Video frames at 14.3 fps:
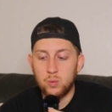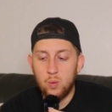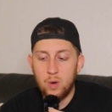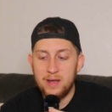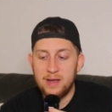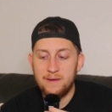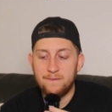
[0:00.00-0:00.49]

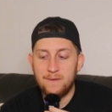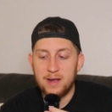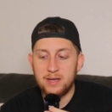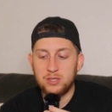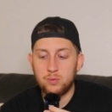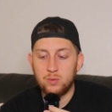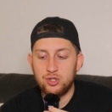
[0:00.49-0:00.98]
what
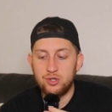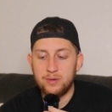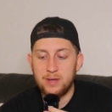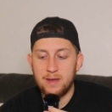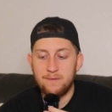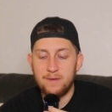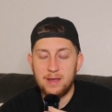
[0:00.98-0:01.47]
advice would you
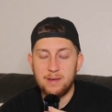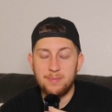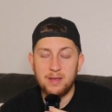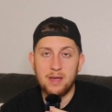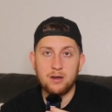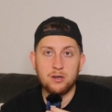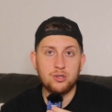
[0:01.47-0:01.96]
give a
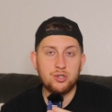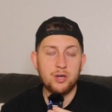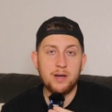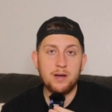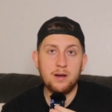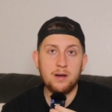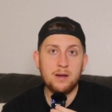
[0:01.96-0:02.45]
beginner
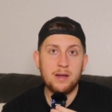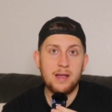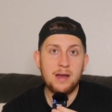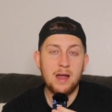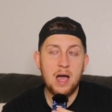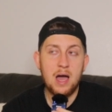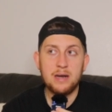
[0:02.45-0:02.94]
trader?
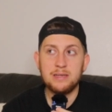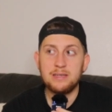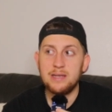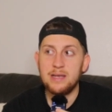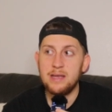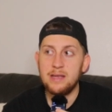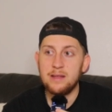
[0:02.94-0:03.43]
And
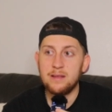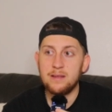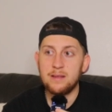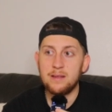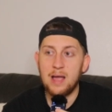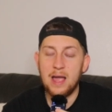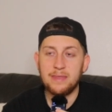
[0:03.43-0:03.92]
honestly,
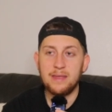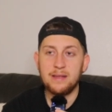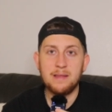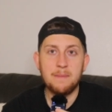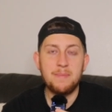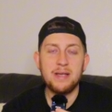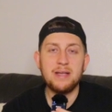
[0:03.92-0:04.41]
I think
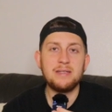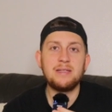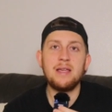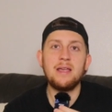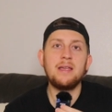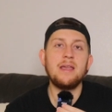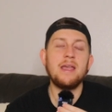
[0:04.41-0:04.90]
the biggest
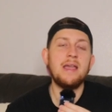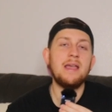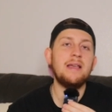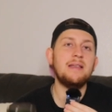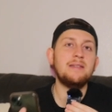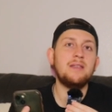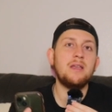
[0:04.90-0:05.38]
thing
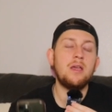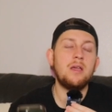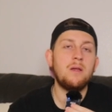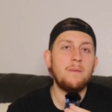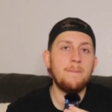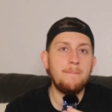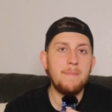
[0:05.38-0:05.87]
is
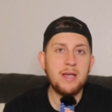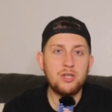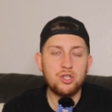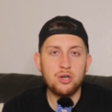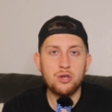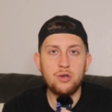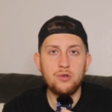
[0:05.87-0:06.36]
make
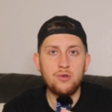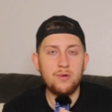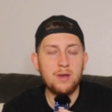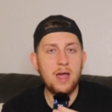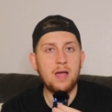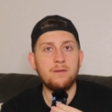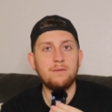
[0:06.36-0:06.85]
sure you do
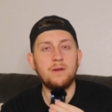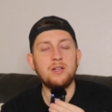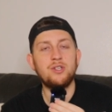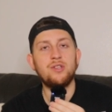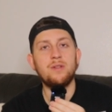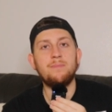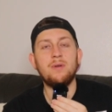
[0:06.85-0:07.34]
not
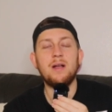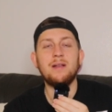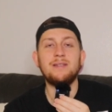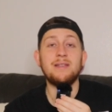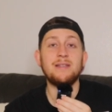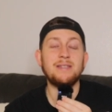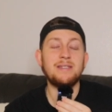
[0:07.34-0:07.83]
rush the
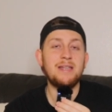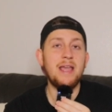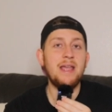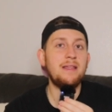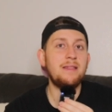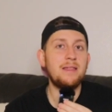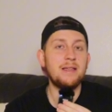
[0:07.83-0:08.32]
process.
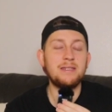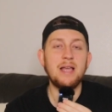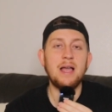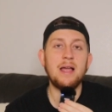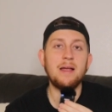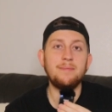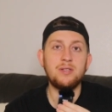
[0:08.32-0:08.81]
Take the
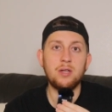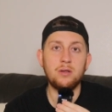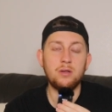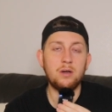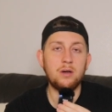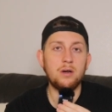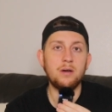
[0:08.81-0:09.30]
time to
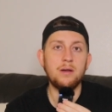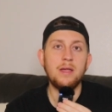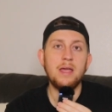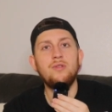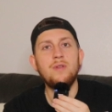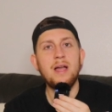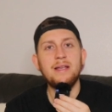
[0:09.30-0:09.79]
learn.
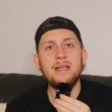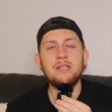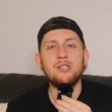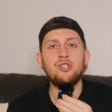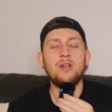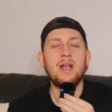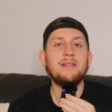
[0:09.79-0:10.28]
Do not get
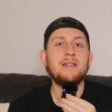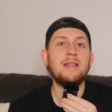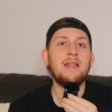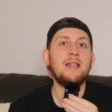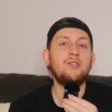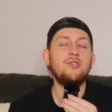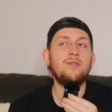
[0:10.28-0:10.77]
distracted
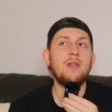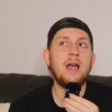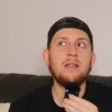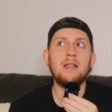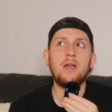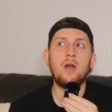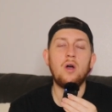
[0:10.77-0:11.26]
and do
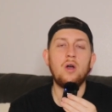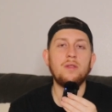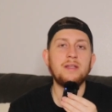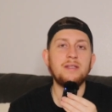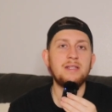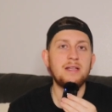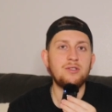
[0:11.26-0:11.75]
not let all
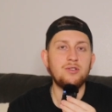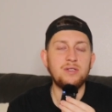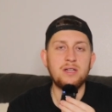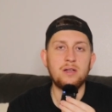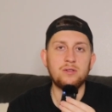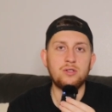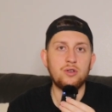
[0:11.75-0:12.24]
these things you
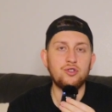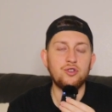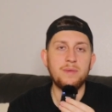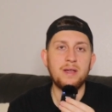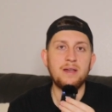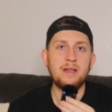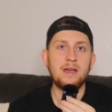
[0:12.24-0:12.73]
see on social
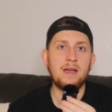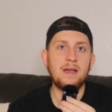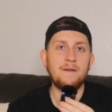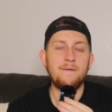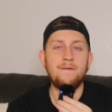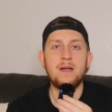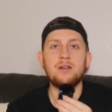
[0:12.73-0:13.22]
media
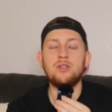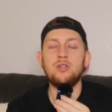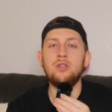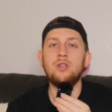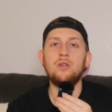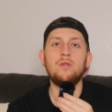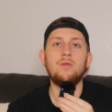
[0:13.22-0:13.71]
affect
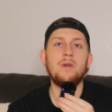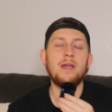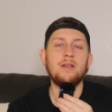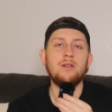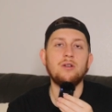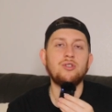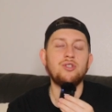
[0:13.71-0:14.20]
you
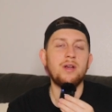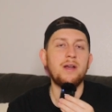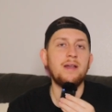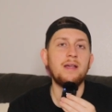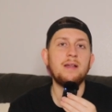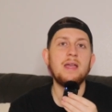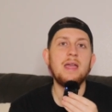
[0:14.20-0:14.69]
and your
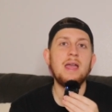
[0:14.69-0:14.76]
trading.